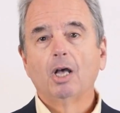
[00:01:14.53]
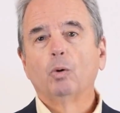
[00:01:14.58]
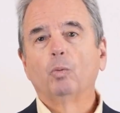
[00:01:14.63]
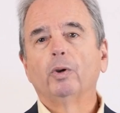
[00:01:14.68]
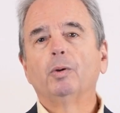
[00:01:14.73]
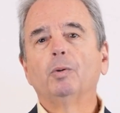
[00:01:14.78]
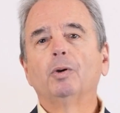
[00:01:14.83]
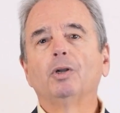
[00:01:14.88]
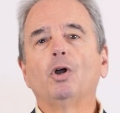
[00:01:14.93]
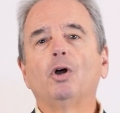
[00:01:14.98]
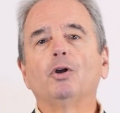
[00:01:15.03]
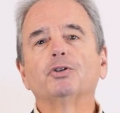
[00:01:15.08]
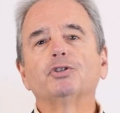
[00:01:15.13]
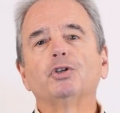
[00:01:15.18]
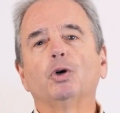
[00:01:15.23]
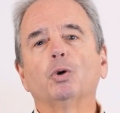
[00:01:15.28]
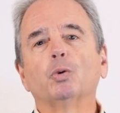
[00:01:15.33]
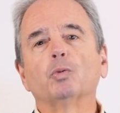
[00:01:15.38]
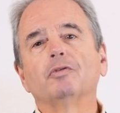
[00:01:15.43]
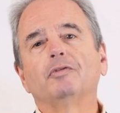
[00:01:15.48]
We will
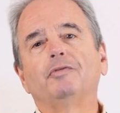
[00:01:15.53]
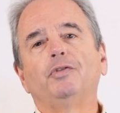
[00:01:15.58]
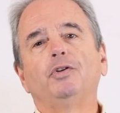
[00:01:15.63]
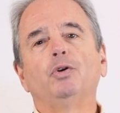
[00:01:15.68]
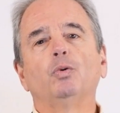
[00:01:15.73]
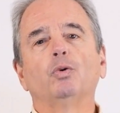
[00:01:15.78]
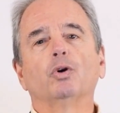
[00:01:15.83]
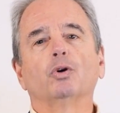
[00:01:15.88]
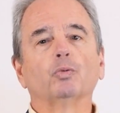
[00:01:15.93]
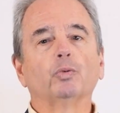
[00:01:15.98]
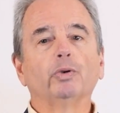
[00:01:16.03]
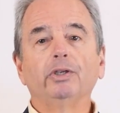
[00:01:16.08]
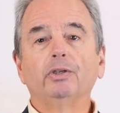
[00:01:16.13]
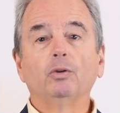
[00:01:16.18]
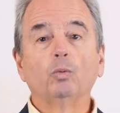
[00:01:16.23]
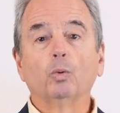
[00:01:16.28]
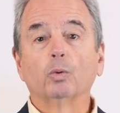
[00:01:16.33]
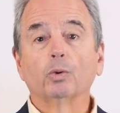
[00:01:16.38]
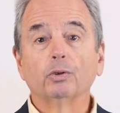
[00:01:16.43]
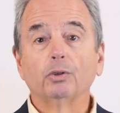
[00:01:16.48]
also review a
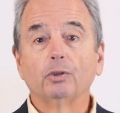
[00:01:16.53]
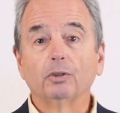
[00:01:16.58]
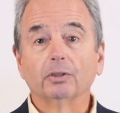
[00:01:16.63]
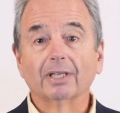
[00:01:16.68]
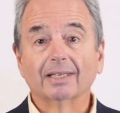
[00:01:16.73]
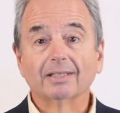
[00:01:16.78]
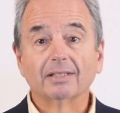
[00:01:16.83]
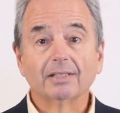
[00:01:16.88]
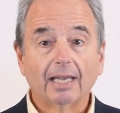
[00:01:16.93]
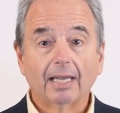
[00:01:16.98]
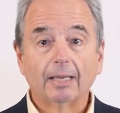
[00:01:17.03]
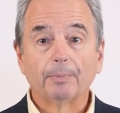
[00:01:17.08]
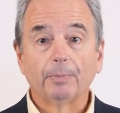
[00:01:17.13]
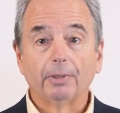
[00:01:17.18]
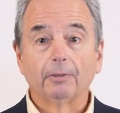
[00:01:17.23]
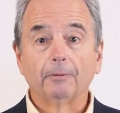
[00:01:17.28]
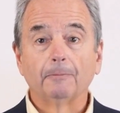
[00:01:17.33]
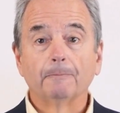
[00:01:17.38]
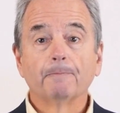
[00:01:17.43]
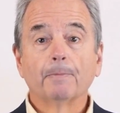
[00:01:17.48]
real-world
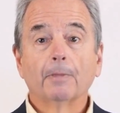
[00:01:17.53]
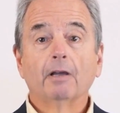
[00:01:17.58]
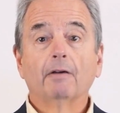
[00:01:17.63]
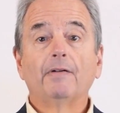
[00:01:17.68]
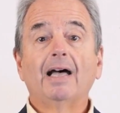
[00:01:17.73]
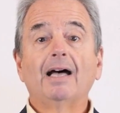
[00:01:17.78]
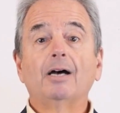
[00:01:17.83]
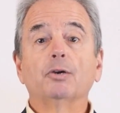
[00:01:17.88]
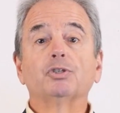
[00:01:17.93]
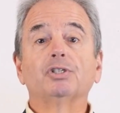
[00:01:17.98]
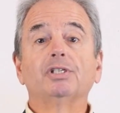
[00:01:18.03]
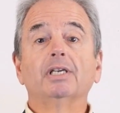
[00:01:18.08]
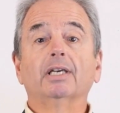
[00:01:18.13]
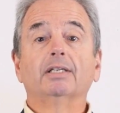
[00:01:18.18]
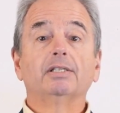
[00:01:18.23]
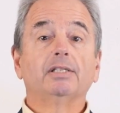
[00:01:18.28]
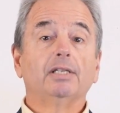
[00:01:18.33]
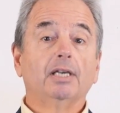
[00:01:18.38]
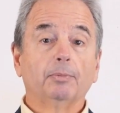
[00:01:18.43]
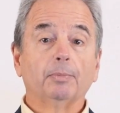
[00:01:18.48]
example of how
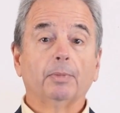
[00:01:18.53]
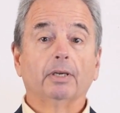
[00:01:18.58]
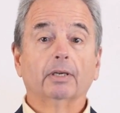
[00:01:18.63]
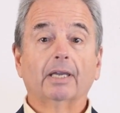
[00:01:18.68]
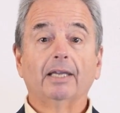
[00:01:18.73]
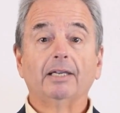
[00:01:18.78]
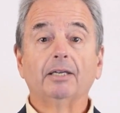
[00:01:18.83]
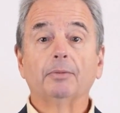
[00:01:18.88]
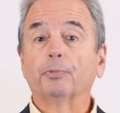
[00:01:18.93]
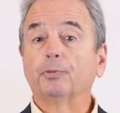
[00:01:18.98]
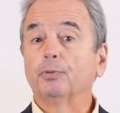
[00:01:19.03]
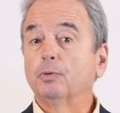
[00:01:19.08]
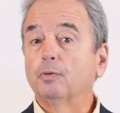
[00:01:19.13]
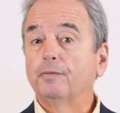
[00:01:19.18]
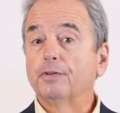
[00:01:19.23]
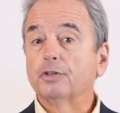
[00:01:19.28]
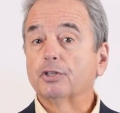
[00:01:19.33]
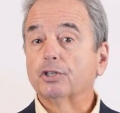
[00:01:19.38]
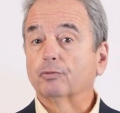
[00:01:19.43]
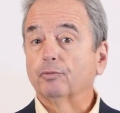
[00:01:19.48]
Six Sigma can
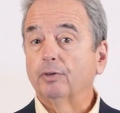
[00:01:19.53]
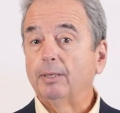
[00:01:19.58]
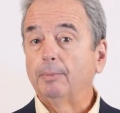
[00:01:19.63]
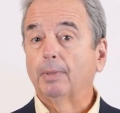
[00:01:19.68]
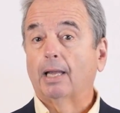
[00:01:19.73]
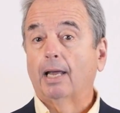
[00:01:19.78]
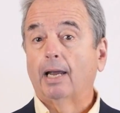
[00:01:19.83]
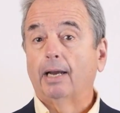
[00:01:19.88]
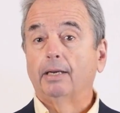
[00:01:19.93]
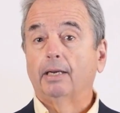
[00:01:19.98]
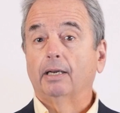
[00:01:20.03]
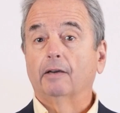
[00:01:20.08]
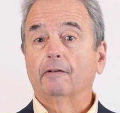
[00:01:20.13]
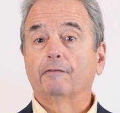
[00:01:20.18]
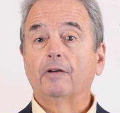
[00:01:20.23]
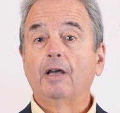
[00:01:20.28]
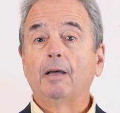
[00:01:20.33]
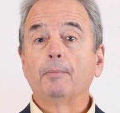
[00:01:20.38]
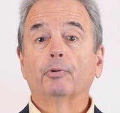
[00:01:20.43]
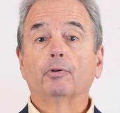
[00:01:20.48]
improve the streamlining
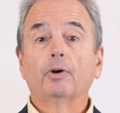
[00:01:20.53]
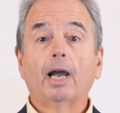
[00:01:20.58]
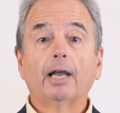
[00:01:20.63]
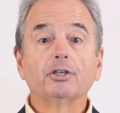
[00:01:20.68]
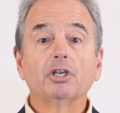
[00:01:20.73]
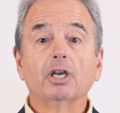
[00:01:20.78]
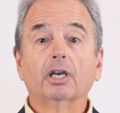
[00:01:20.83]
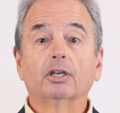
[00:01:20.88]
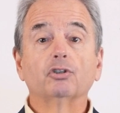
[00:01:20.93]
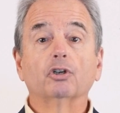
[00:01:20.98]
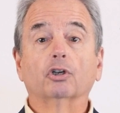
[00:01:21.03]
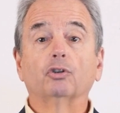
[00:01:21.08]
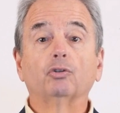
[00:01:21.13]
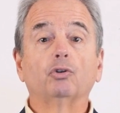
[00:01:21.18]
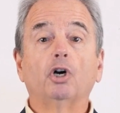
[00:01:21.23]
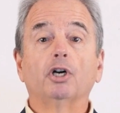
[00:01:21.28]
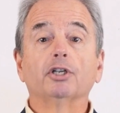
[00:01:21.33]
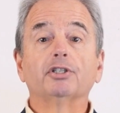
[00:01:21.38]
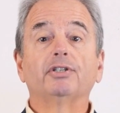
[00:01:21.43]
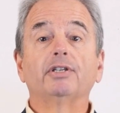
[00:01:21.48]
of projects
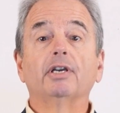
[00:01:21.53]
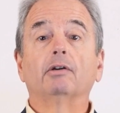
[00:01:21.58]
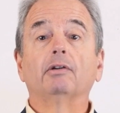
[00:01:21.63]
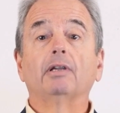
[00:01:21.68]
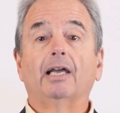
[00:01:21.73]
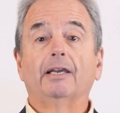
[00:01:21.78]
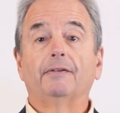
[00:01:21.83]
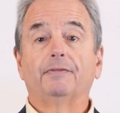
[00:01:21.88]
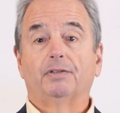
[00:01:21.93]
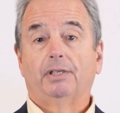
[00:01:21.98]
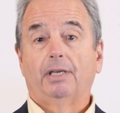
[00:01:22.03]
across their life